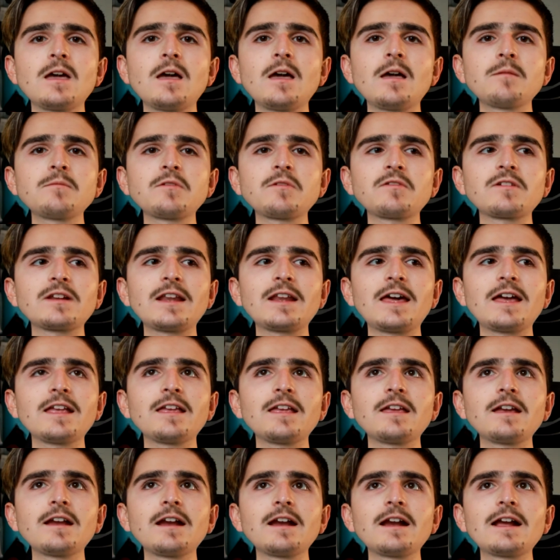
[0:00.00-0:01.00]
just
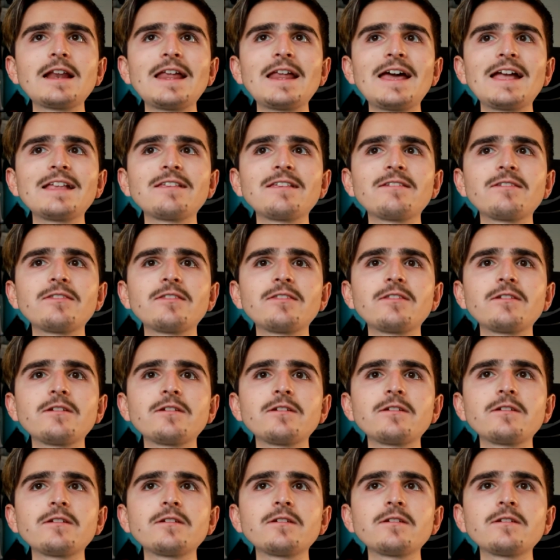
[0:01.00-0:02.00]
glad
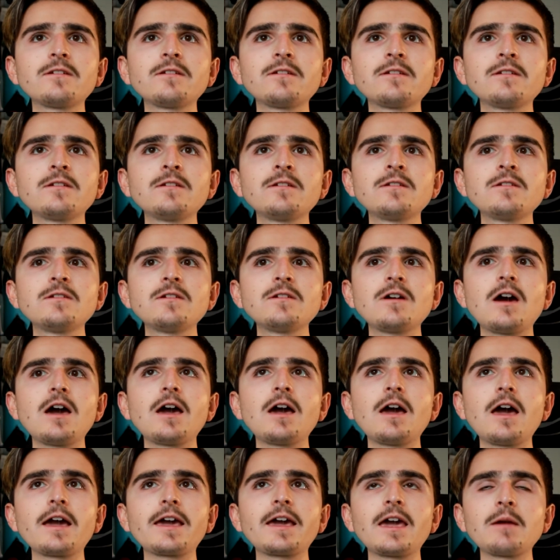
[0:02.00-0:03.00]
that
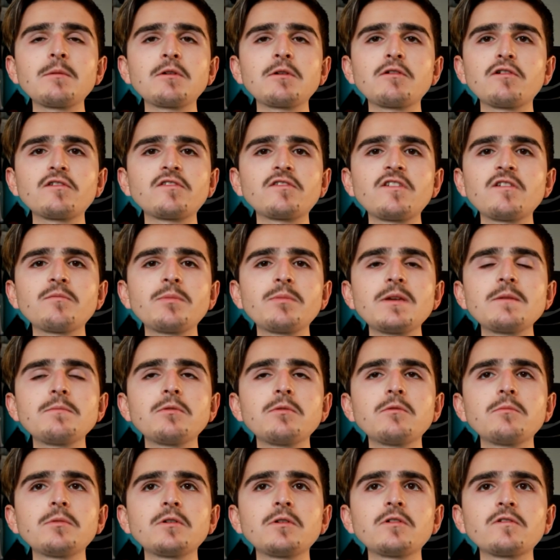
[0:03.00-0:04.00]
I came across these
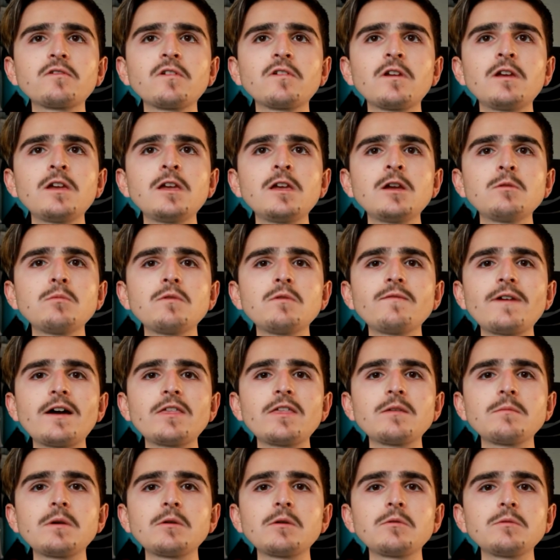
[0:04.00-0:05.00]
people, because without
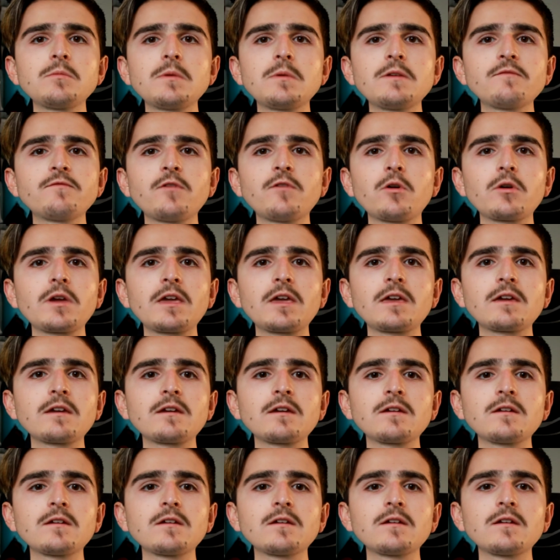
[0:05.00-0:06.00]
them I wouldn't be vlogging
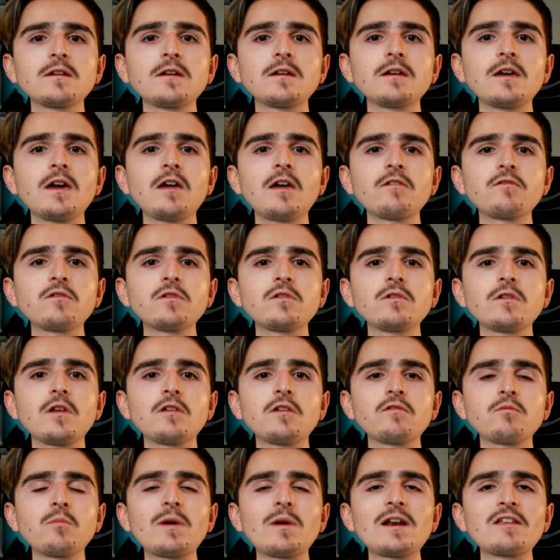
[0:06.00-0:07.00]

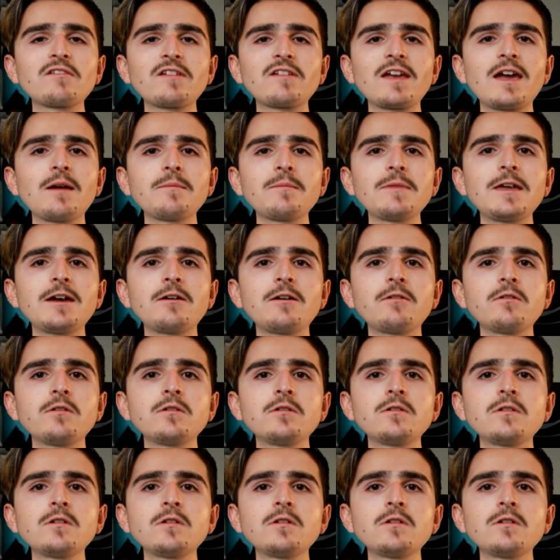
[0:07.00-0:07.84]
as well as I am now.